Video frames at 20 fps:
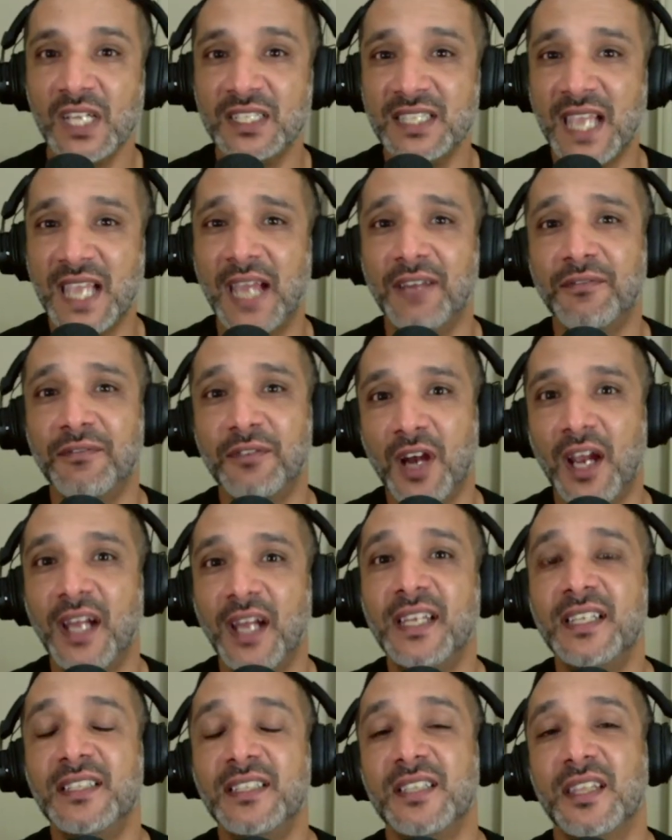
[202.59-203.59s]
To add
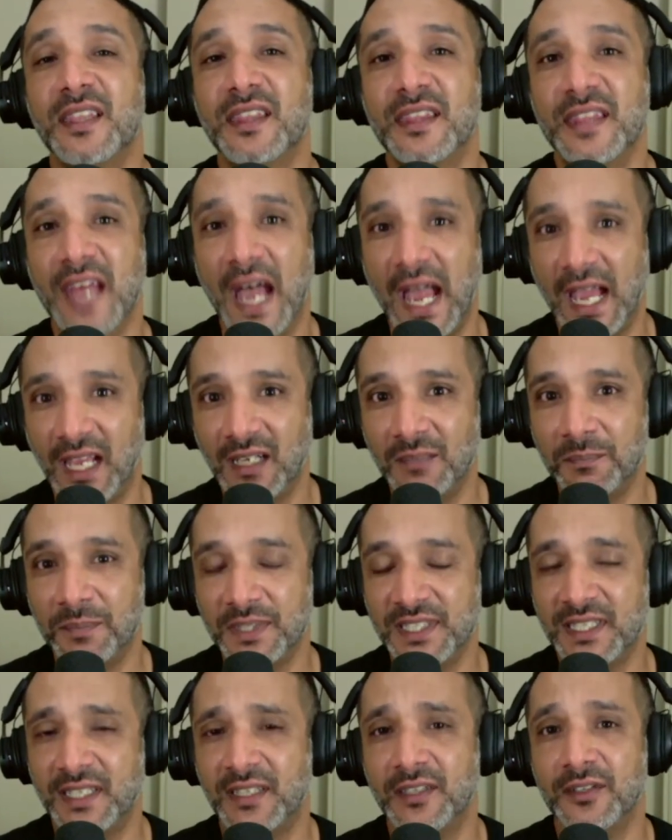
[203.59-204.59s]
variety to that
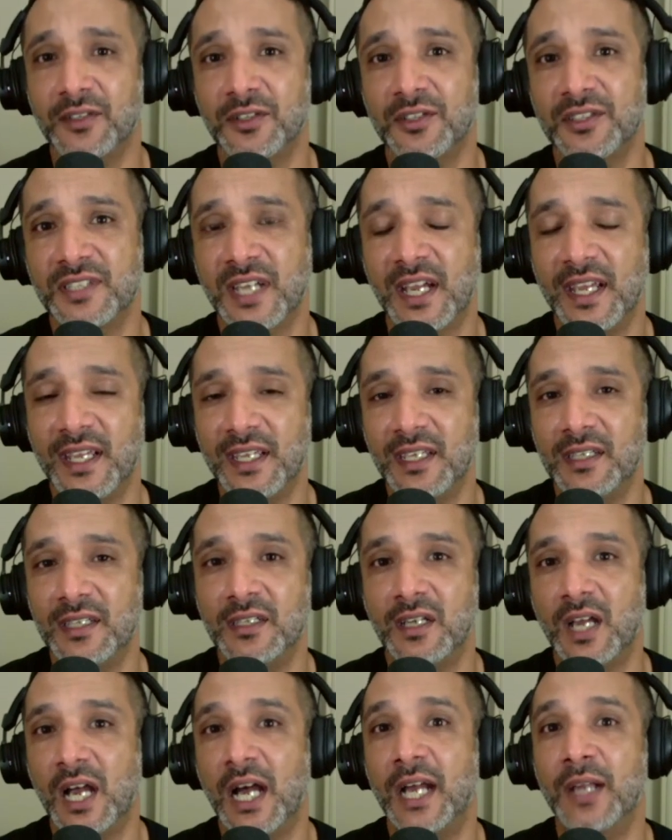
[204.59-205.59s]
particular diet,
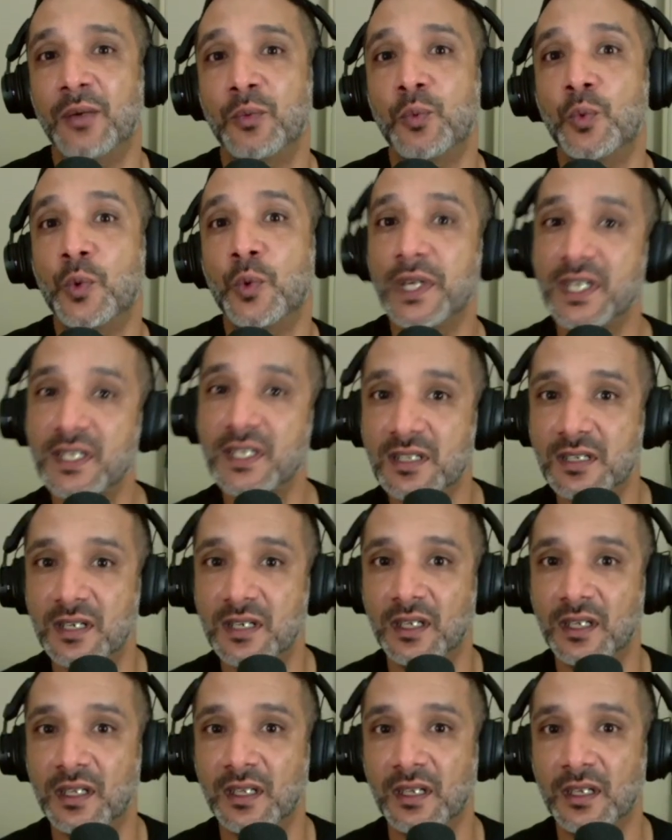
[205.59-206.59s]
I wouldn't
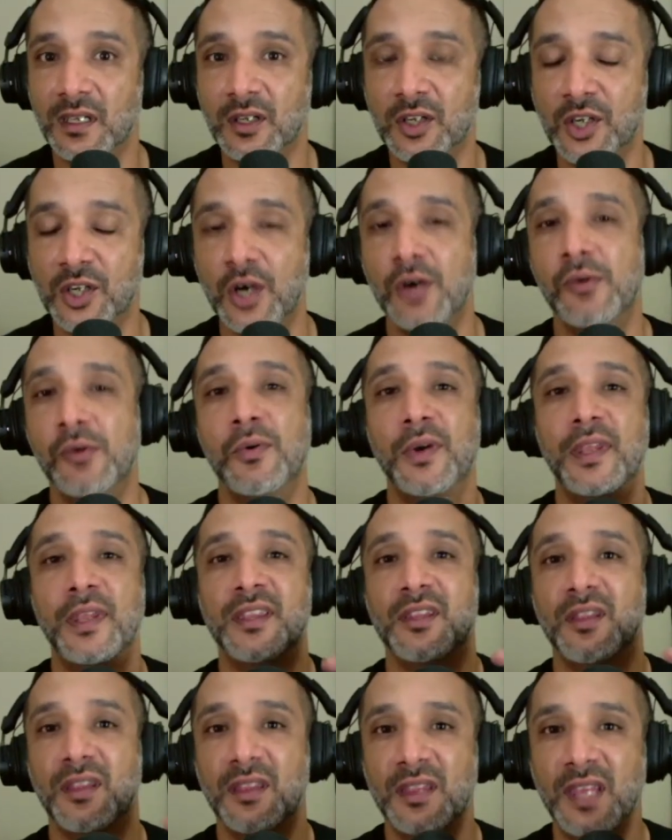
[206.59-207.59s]
go
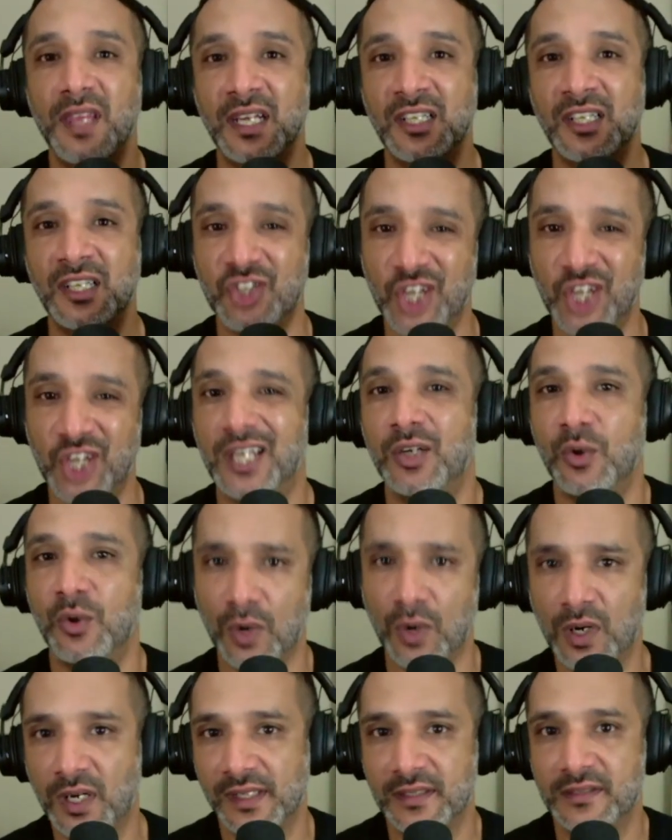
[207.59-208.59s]
with then chicken
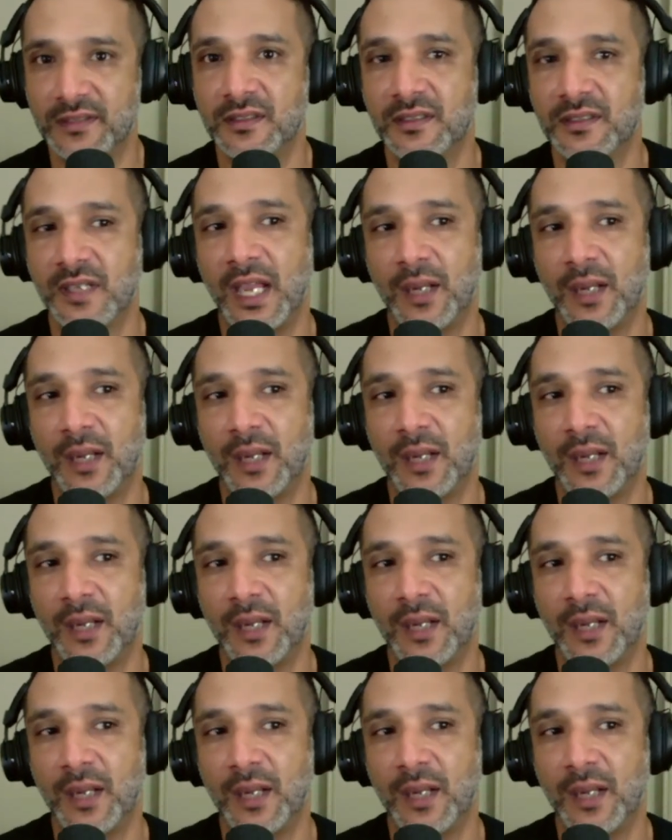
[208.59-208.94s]
organs.